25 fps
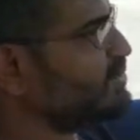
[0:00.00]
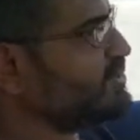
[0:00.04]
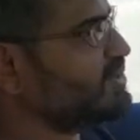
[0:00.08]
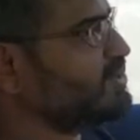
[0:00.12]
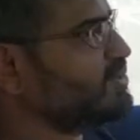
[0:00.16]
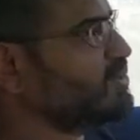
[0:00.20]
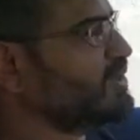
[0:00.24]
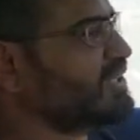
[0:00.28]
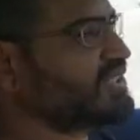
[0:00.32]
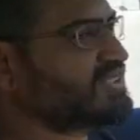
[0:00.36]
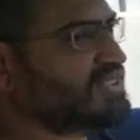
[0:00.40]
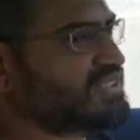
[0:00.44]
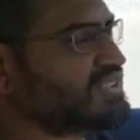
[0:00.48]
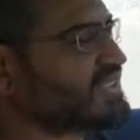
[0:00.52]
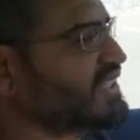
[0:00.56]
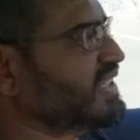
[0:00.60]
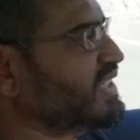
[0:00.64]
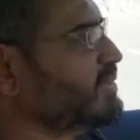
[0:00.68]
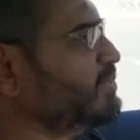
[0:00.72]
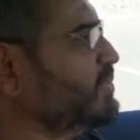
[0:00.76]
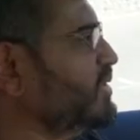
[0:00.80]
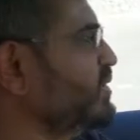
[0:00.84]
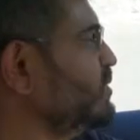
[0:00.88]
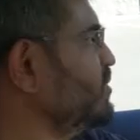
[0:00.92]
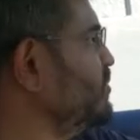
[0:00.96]
through a no entry
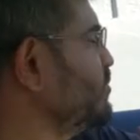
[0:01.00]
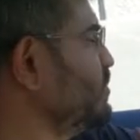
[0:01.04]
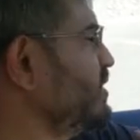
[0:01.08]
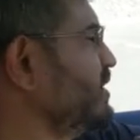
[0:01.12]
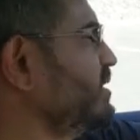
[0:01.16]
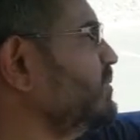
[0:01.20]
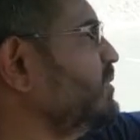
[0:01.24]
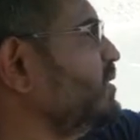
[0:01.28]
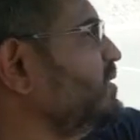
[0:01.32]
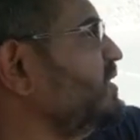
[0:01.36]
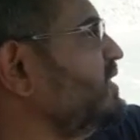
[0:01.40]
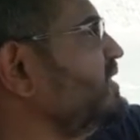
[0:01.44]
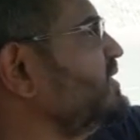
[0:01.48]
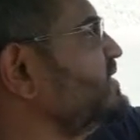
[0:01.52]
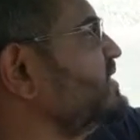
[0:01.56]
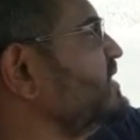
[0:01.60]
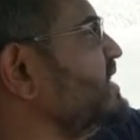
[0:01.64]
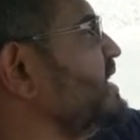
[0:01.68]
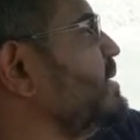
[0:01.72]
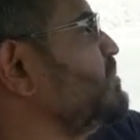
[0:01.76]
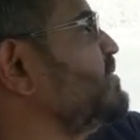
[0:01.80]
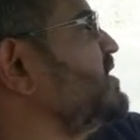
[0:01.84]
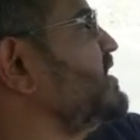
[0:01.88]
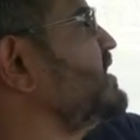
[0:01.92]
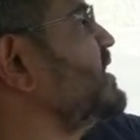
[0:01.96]
sign, but don't worry about it. It's an
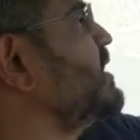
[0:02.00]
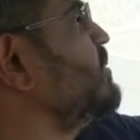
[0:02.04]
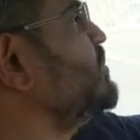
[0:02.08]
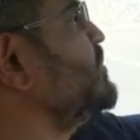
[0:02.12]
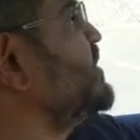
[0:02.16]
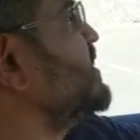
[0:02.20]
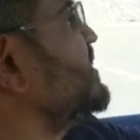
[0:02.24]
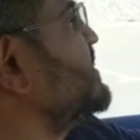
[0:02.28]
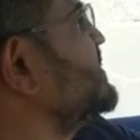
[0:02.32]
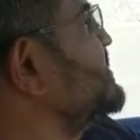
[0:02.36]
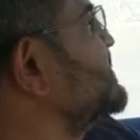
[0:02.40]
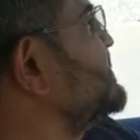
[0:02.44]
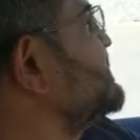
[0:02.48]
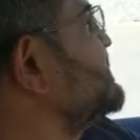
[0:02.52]
empty car park.